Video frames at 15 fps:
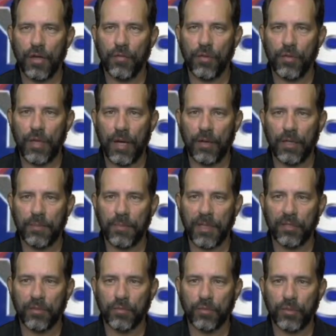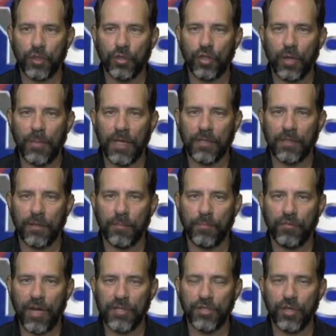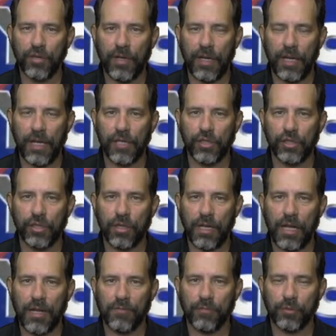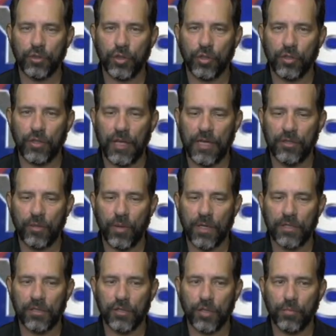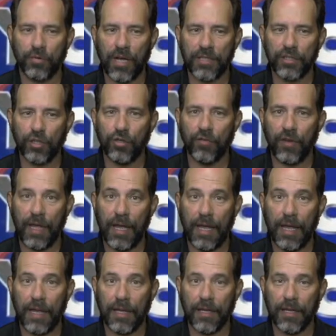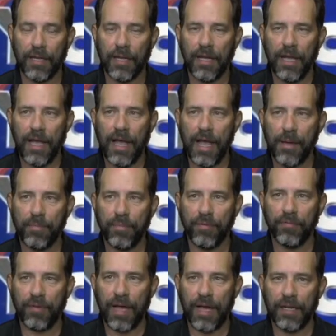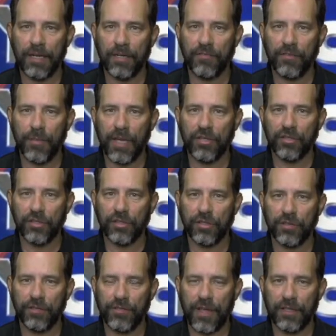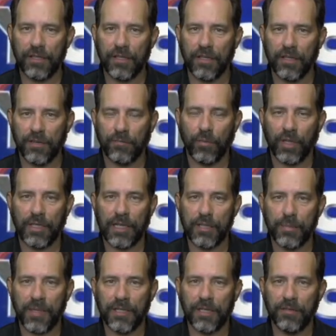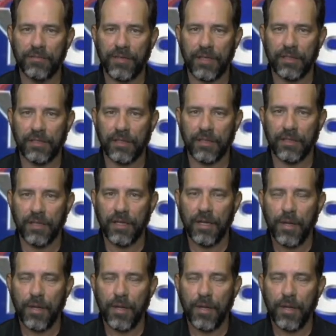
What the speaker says: Now, let's make sure you're talking about prosecutor A should you ask the question, should prosecutor A have provided information to the defendant, or the one that's been convicted,